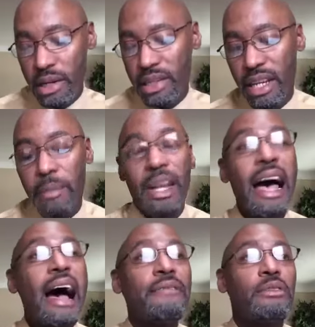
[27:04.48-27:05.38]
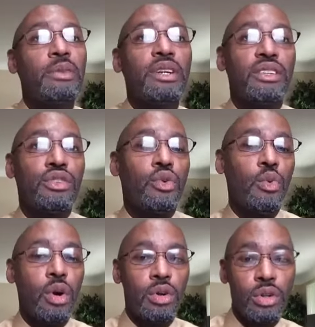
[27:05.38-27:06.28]
to say, but I have to because it's the
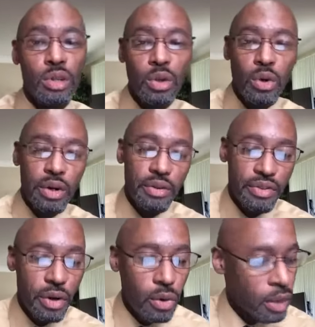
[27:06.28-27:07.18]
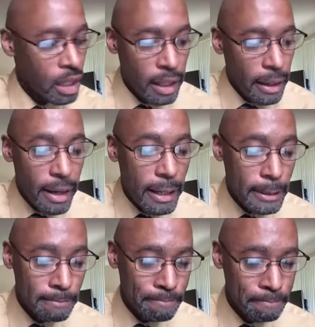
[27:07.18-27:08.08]
word of the Lord. And so
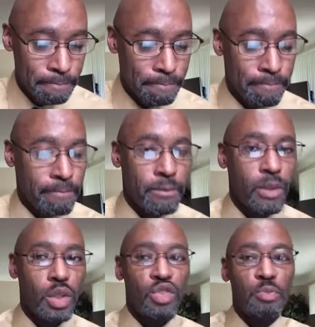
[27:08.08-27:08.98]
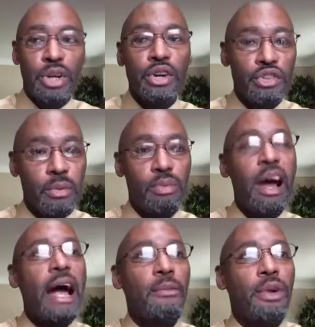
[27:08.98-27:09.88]
um, spiritual
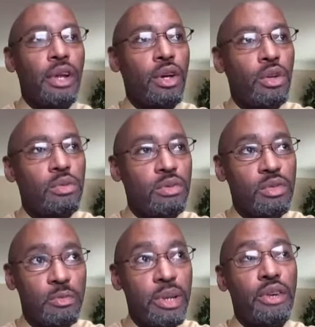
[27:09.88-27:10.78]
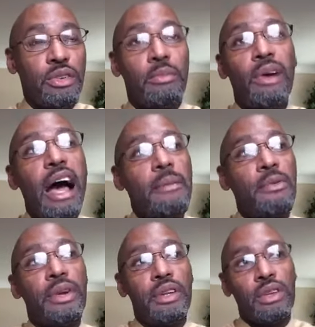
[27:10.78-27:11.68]
bribery, you know, spiritual
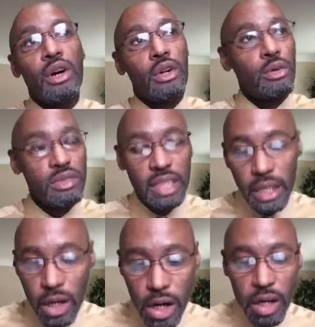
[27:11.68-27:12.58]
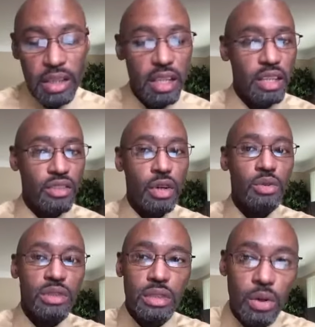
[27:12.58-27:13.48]
bribery is oh, don't say the hard things,
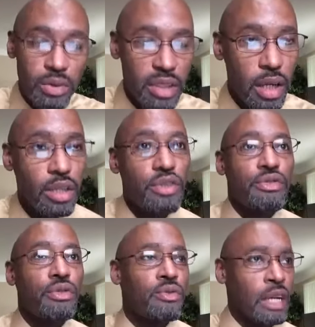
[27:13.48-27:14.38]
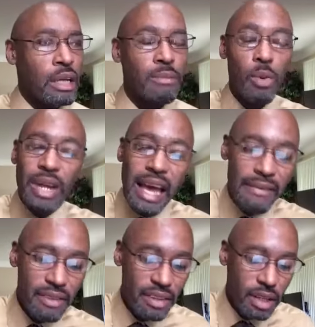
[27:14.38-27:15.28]
don't don't tell the truth, but we
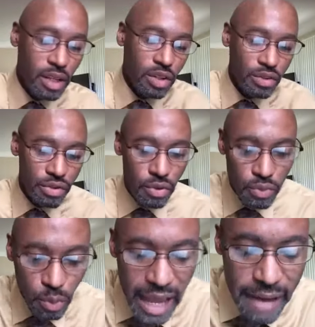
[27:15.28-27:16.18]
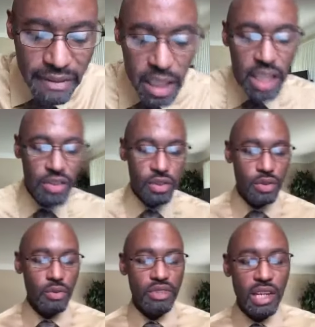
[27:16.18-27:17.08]
have to tell the truth. We have to
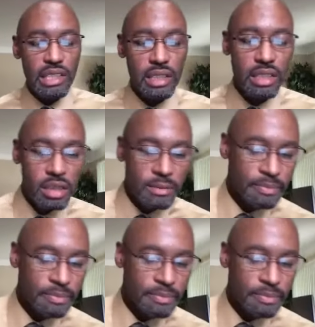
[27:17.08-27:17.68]
institute justice.